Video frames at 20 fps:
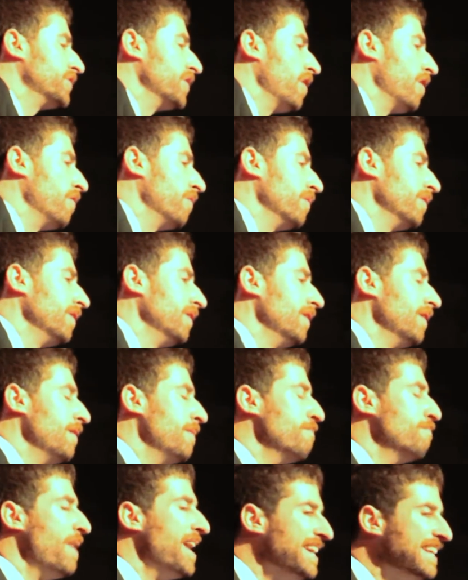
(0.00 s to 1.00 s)
the show.
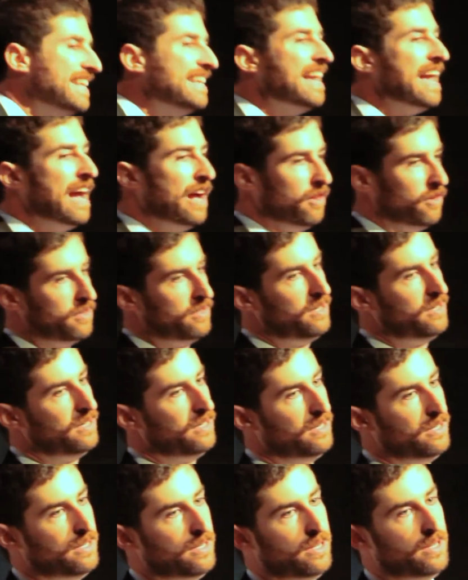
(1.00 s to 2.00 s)
Mikey
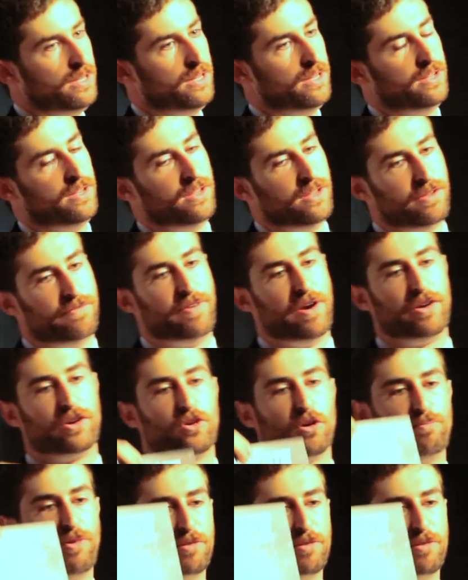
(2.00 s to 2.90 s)
Heller. Very cool